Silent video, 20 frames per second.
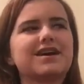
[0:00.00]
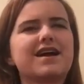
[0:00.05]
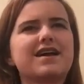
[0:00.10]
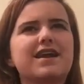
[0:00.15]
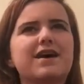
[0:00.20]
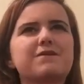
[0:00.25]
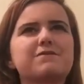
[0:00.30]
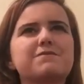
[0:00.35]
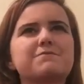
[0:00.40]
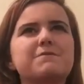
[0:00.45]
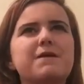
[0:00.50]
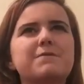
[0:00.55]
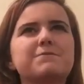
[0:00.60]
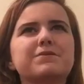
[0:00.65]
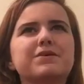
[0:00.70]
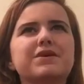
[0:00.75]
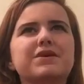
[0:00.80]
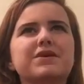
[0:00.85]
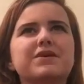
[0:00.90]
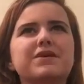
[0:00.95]
and I
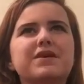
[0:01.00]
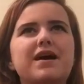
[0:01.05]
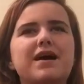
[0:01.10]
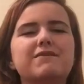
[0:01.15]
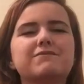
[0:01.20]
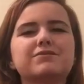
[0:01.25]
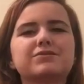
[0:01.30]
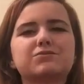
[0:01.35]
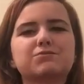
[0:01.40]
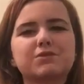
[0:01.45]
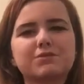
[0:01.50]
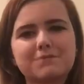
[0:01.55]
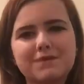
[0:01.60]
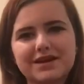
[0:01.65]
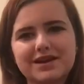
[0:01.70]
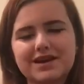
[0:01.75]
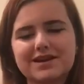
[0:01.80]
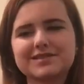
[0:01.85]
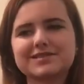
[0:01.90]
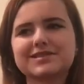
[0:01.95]
remember I was with my
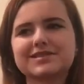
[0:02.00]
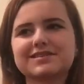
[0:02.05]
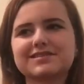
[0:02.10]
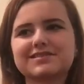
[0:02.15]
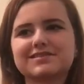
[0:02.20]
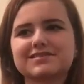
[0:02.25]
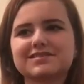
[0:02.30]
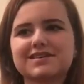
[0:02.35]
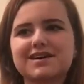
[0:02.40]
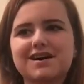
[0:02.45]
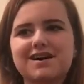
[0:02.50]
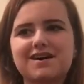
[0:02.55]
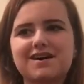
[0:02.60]
cousins.